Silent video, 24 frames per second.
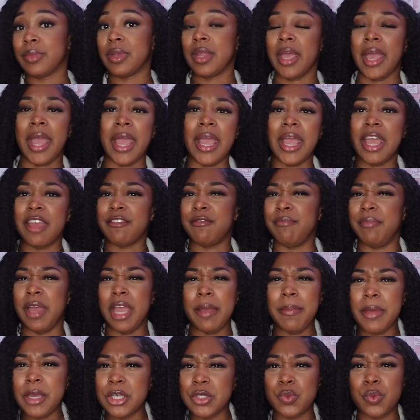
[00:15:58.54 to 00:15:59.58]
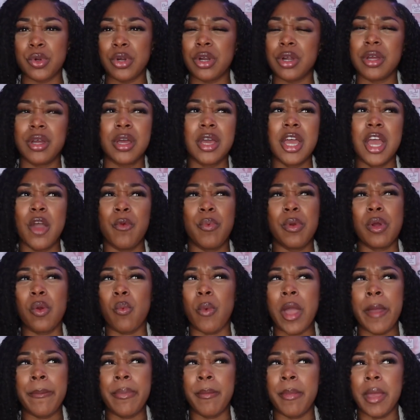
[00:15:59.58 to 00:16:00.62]
Hey, if we were
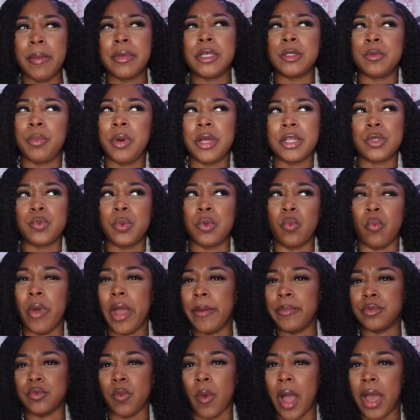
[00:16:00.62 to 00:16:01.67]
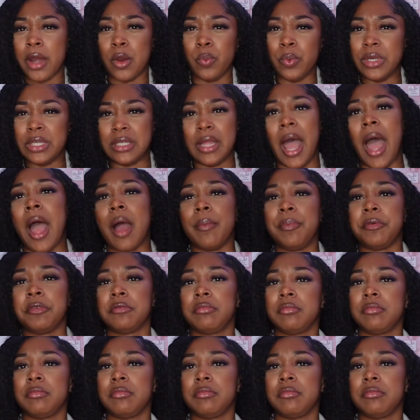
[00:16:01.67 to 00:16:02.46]
wiping babies' butts with wipes, why did we stop?